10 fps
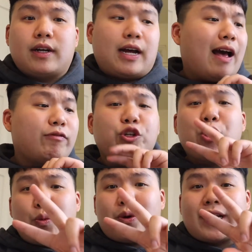I have
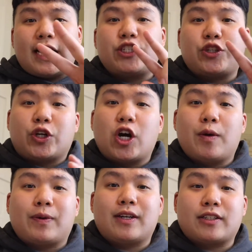2 more days to
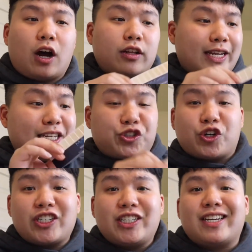go because on the
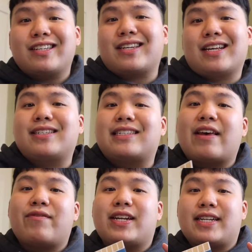instruction it says
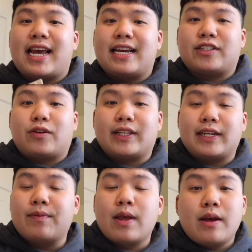7 days
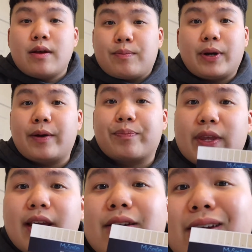only.
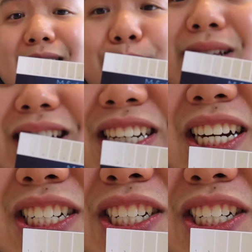But yeah, you guys be the judge, you